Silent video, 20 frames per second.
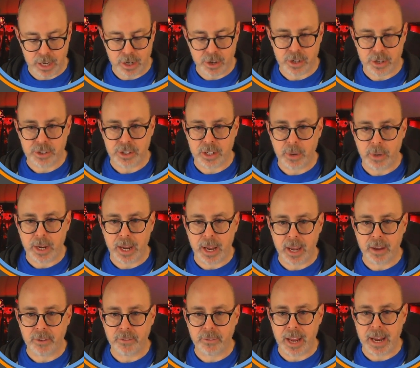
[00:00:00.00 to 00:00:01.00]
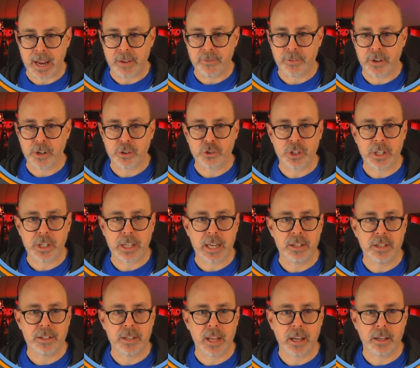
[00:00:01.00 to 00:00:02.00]
You can see we have 8 function
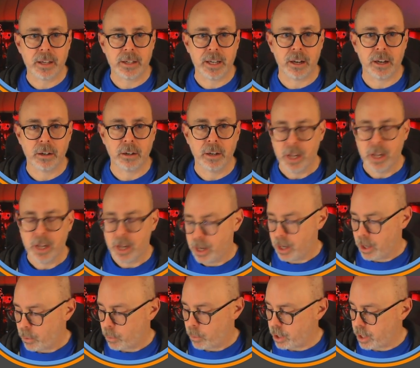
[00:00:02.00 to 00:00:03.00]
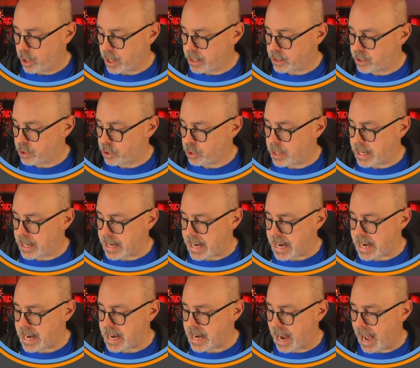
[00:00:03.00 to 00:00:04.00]
keys down here. We're going to
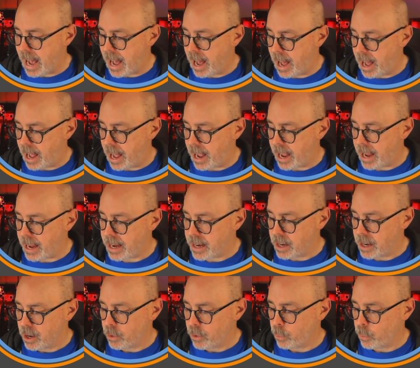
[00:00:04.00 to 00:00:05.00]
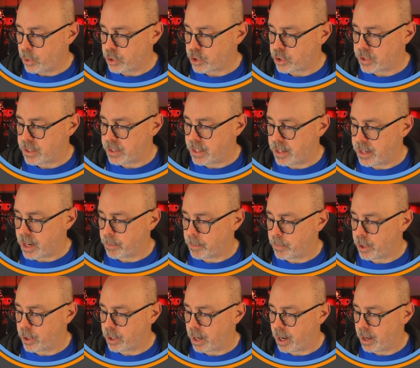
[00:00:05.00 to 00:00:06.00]
key i, which is the
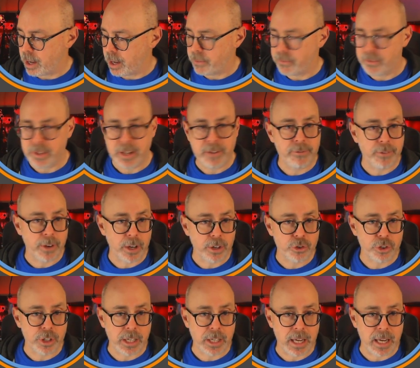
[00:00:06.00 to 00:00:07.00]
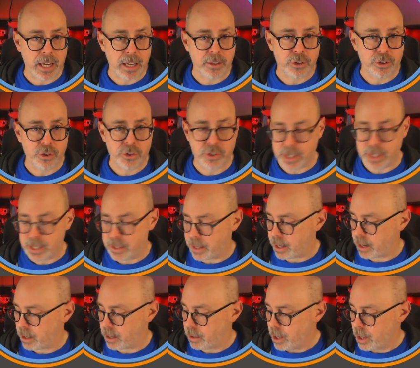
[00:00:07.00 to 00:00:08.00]
number of the function key that you see
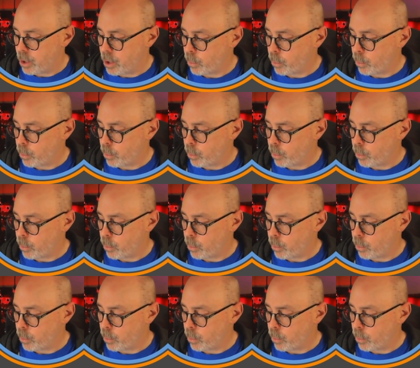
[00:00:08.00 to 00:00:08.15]
there.